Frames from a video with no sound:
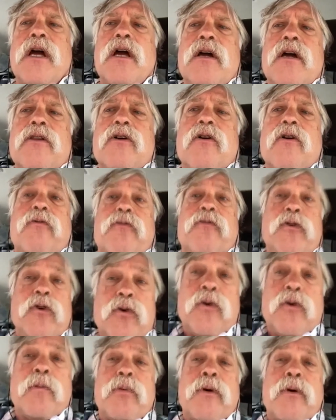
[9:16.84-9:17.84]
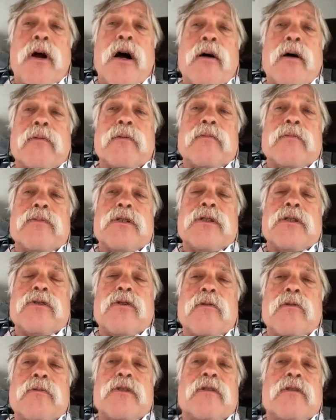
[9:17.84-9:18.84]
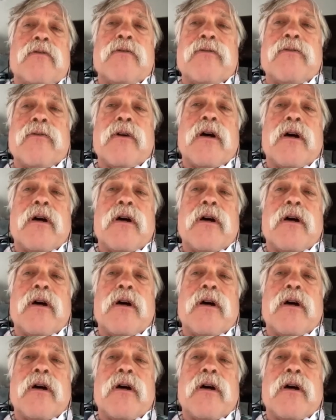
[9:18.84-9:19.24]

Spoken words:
there are fewer problems in terms of